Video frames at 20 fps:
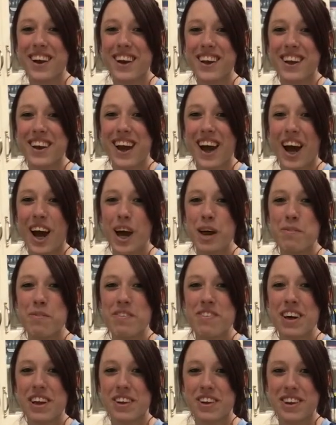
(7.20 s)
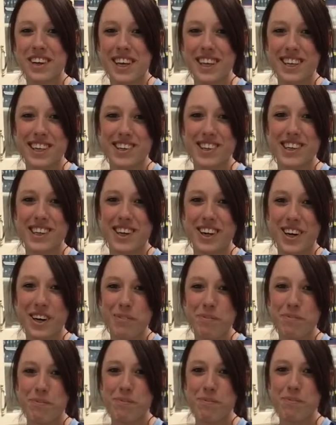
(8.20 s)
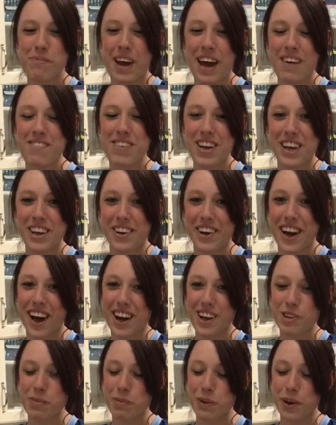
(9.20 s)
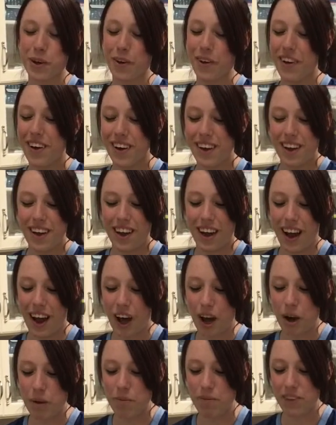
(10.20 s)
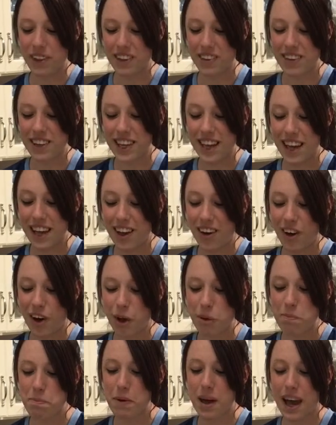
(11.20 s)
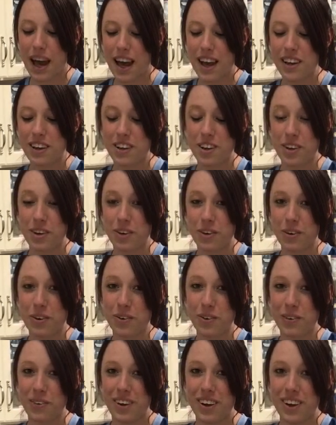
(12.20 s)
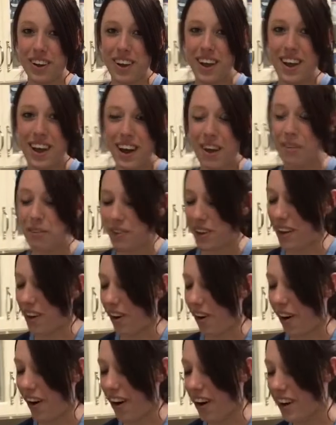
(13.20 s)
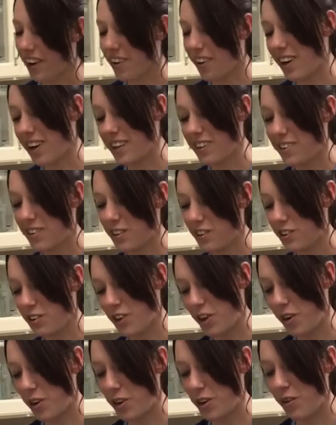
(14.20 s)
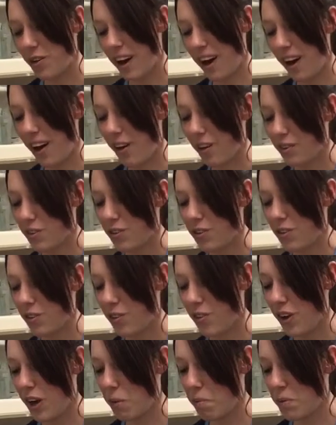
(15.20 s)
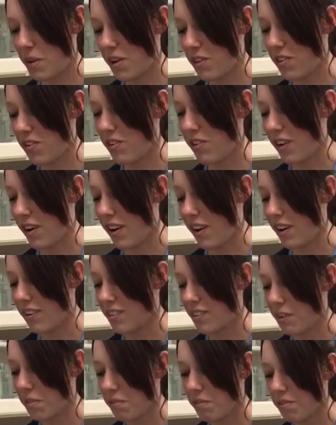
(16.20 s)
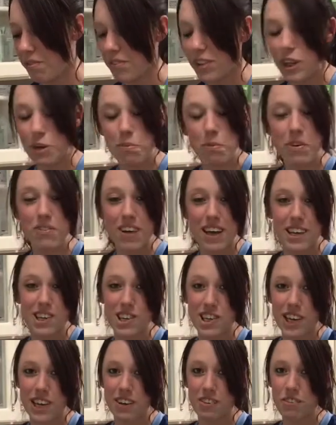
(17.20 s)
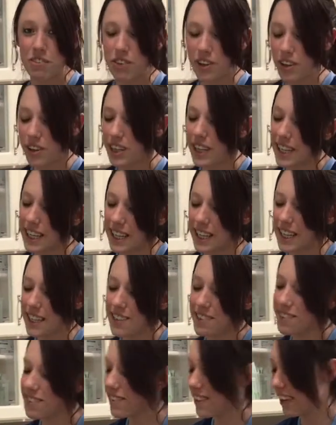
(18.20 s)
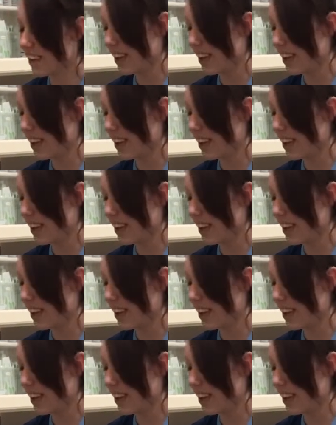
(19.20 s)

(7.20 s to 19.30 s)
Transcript: Lauren. I'm a veterinary technician here at Patt Veterinary Hospital. And today on Patt U, we are going to show you how to administer some flea prevention for your kitties.